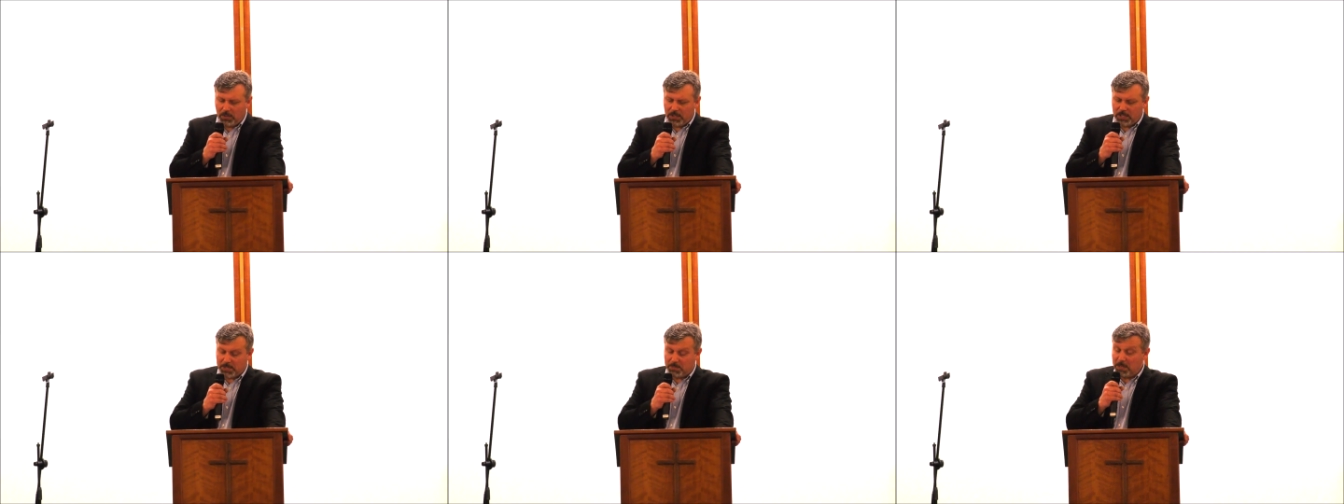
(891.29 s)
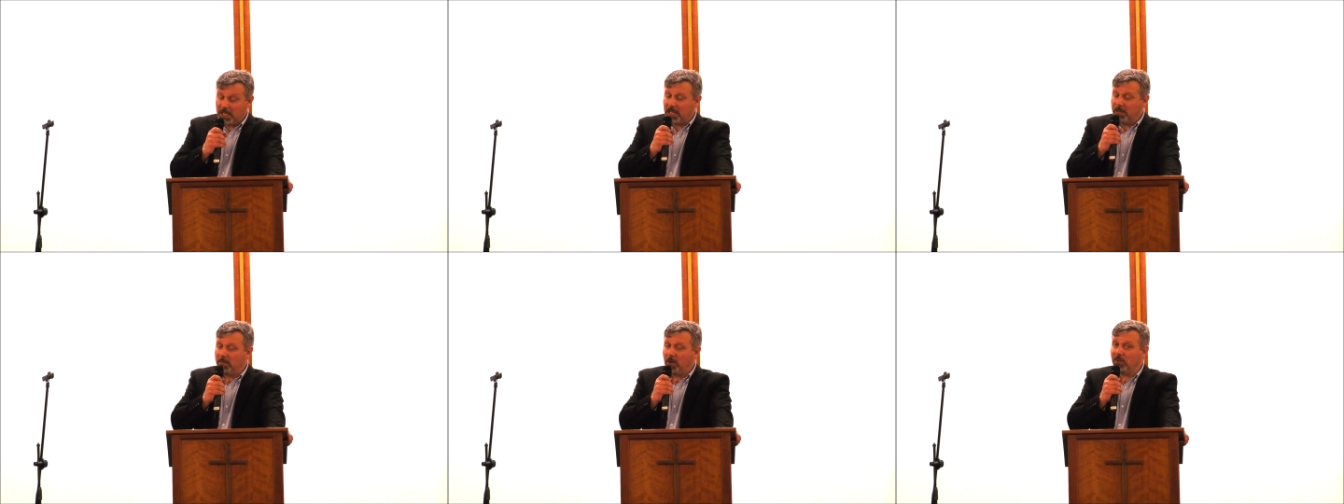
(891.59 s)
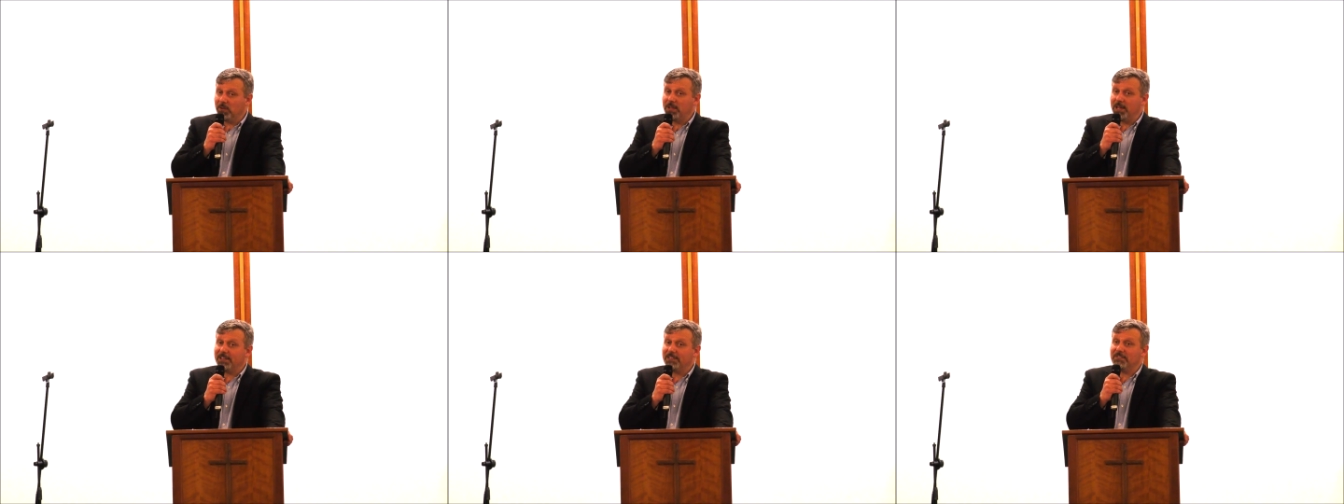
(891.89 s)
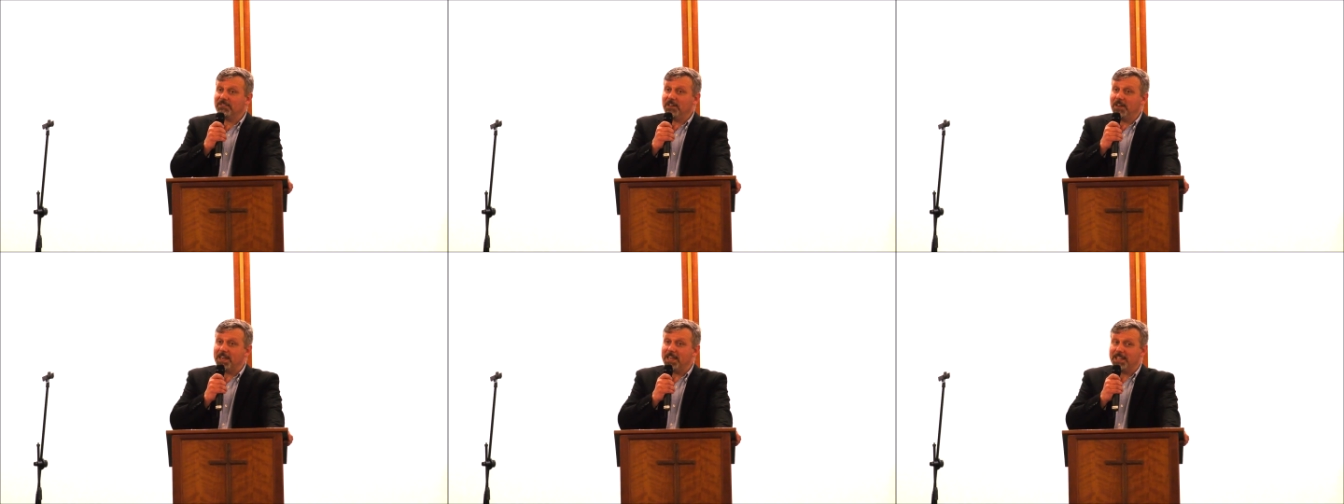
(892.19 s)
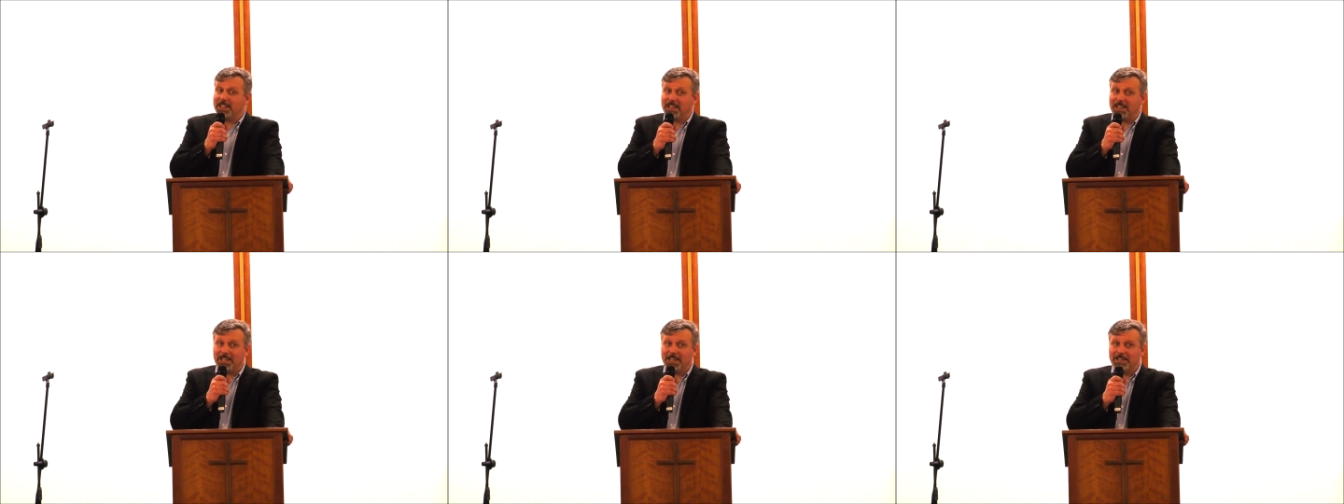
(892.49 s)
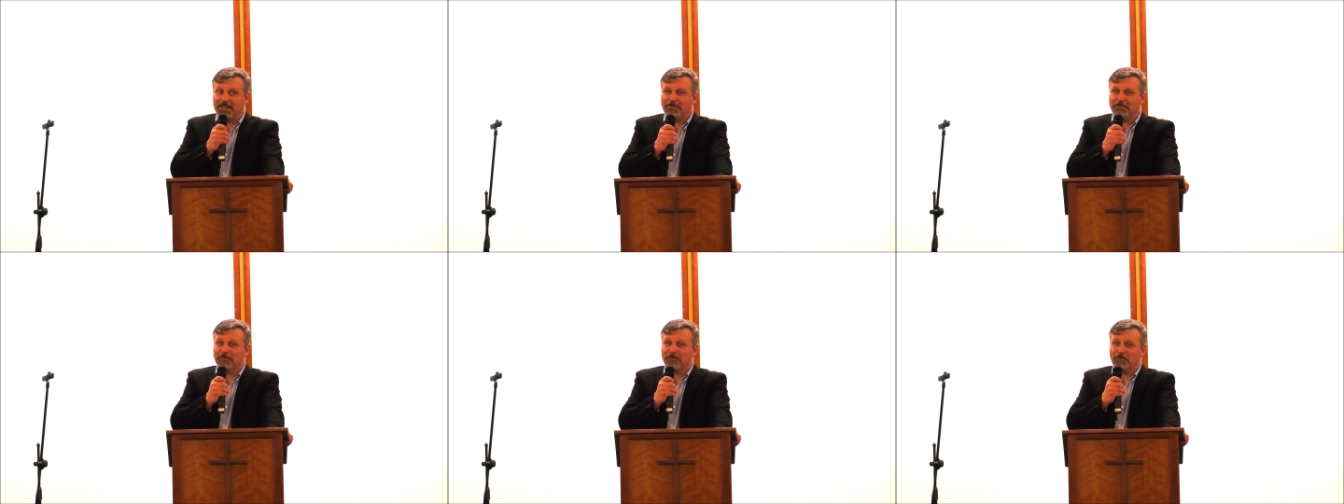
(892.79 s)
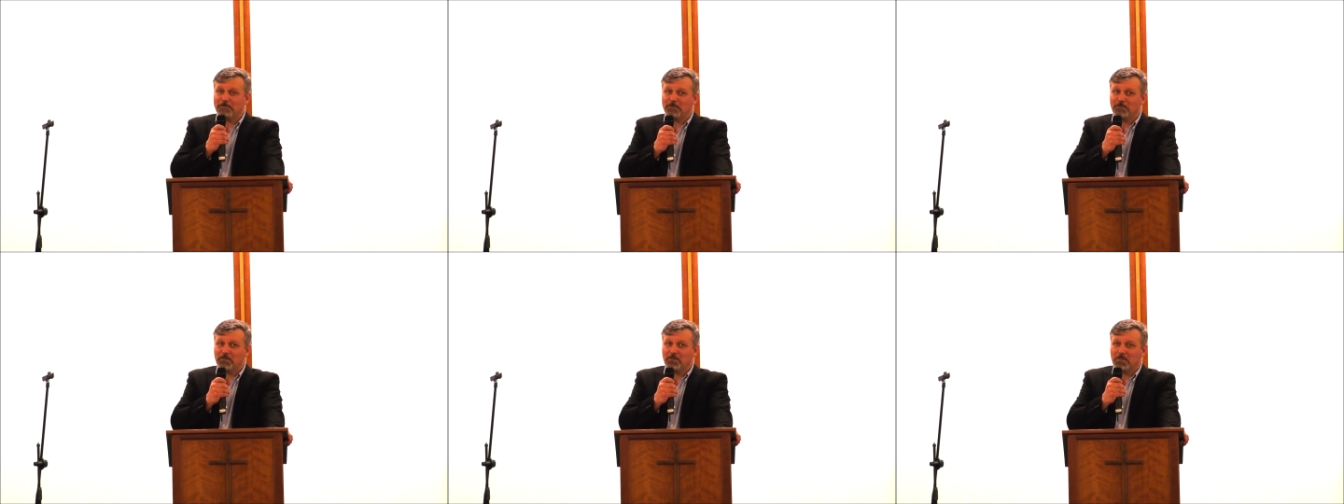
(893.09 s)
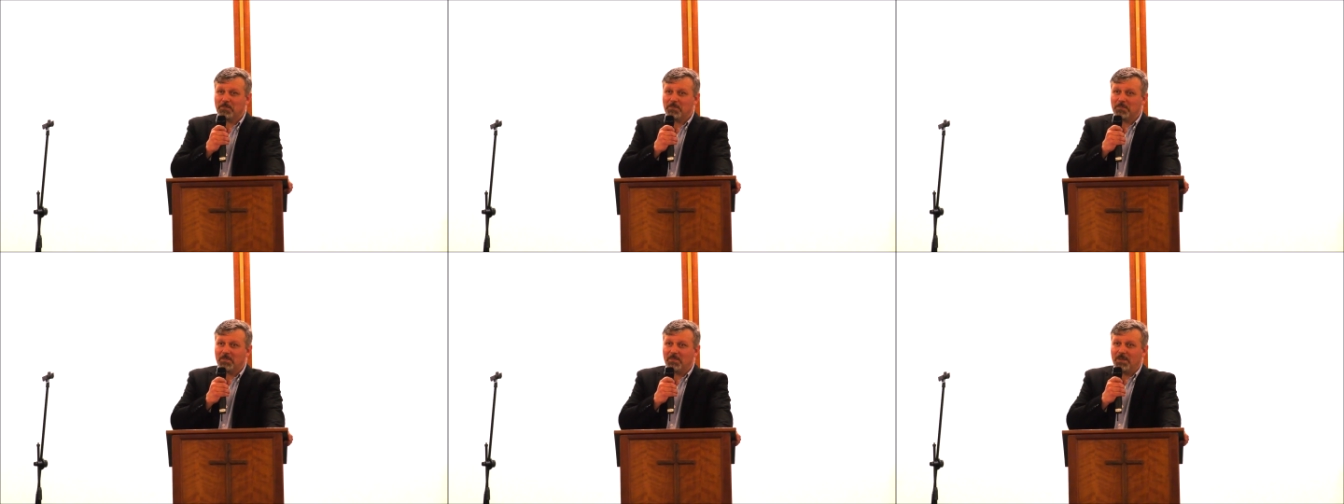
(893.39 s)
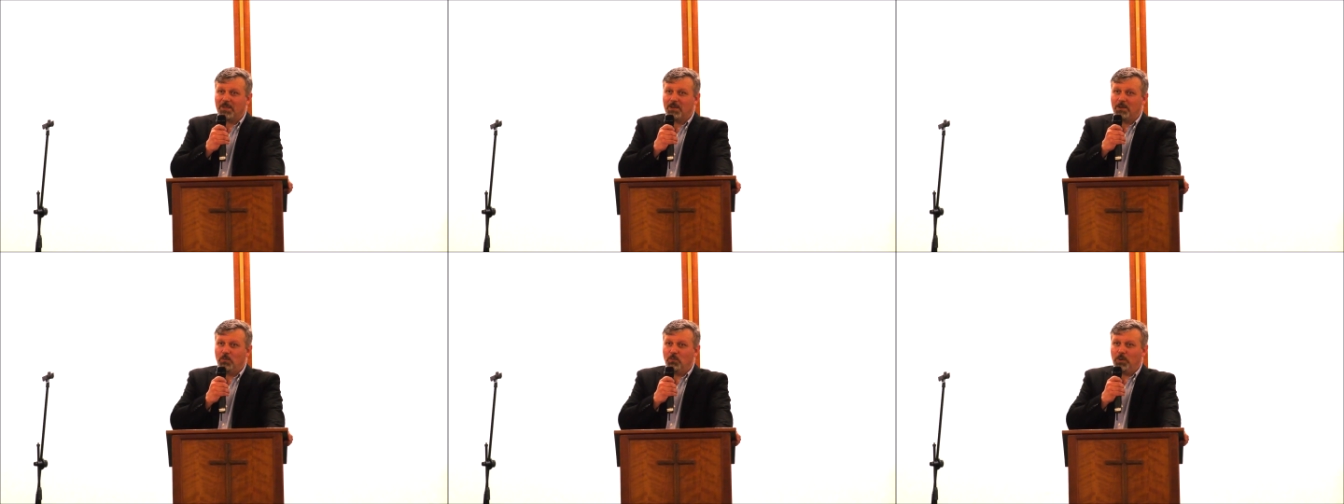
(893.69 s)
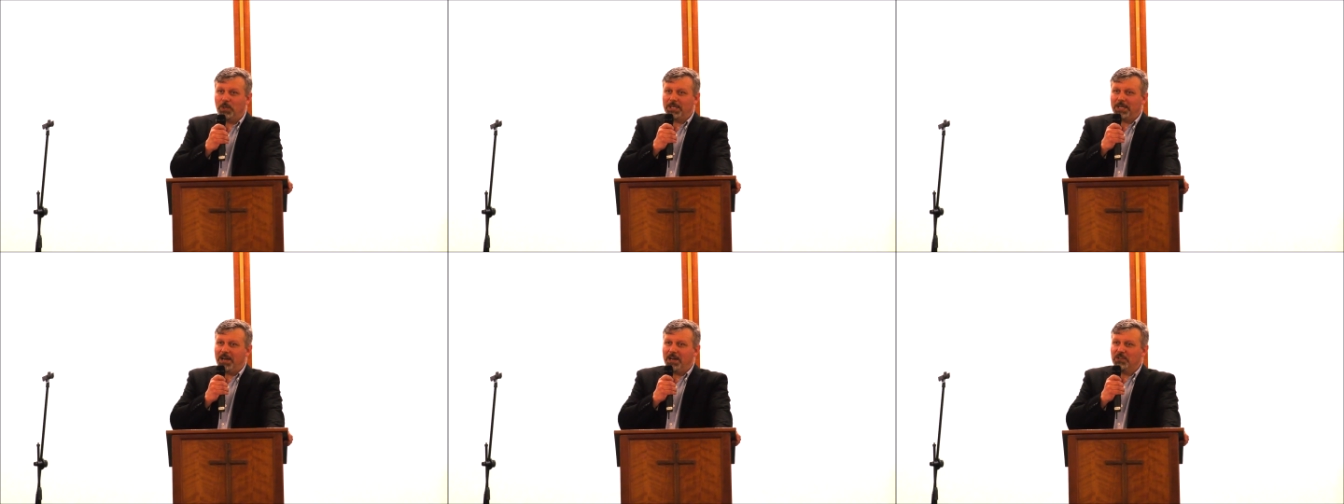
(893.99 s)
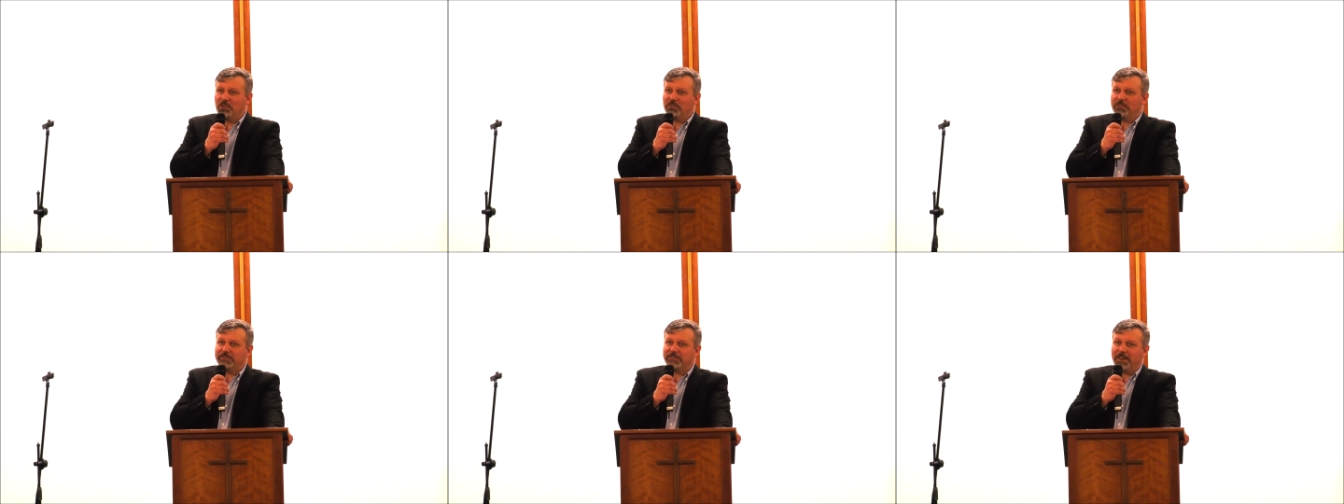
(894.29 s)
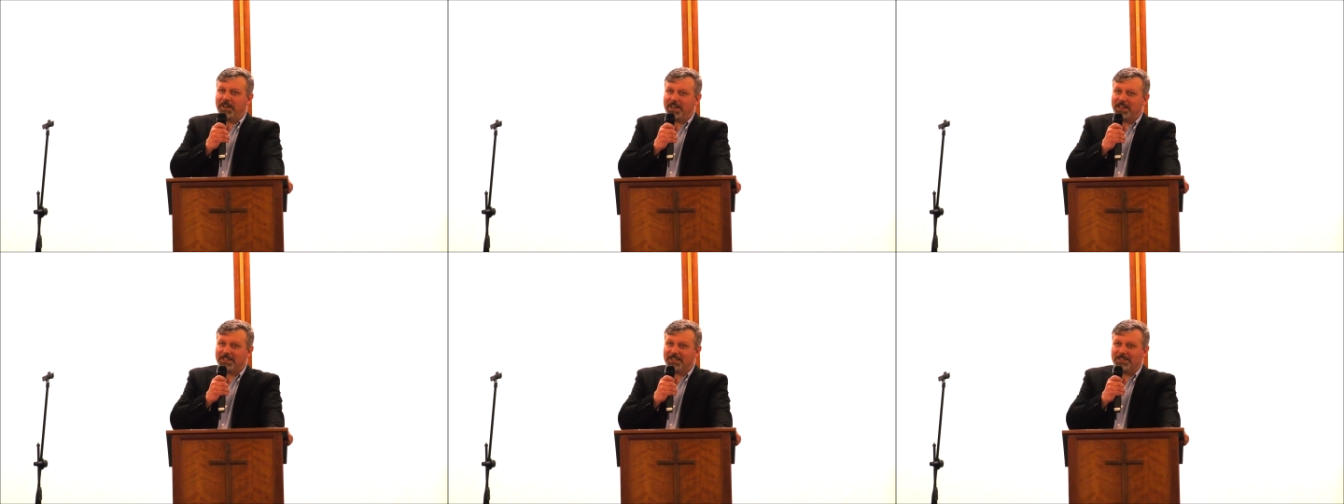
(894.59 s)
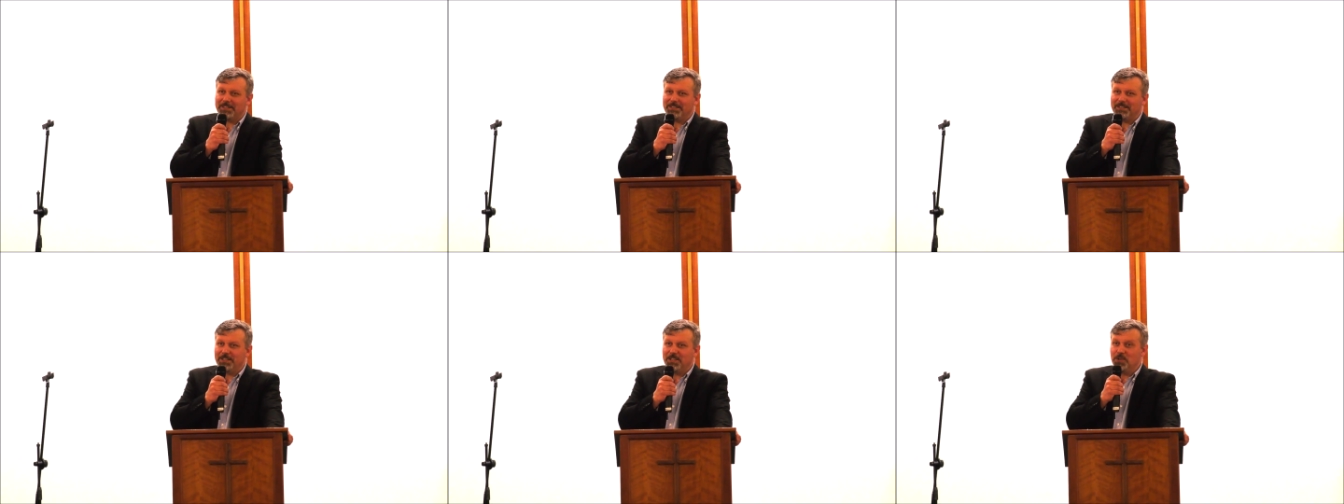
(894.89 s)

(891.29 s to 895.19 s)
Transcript: Speaking about that faith, what kind of faith